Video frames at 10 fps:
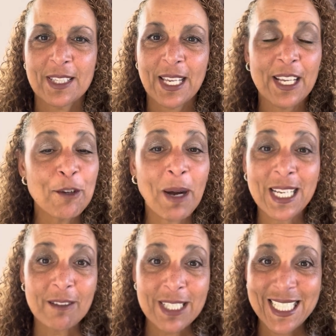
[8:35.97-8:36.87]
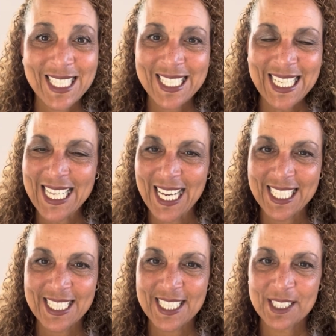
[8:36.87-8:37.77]
And you might even succeed at
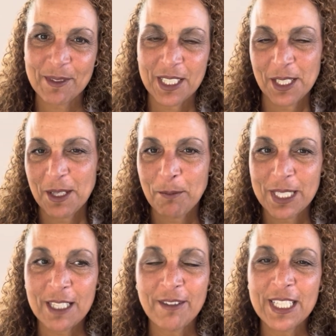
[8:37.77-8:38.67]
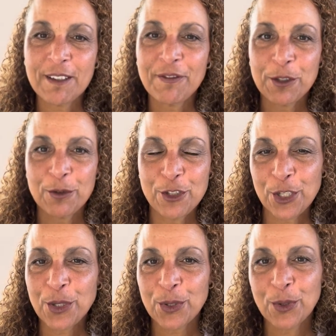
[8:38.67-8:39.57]
it. But even if you
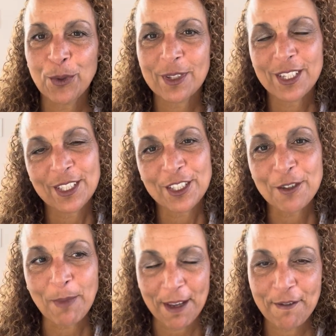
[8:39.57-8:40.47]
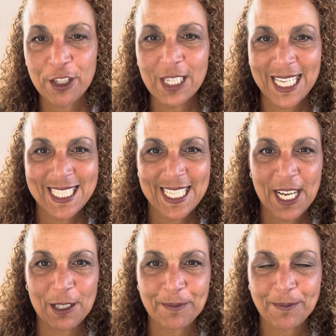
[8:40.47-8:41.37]
do, you may feel let
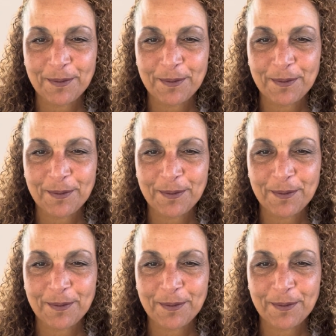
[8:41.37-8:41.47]
down.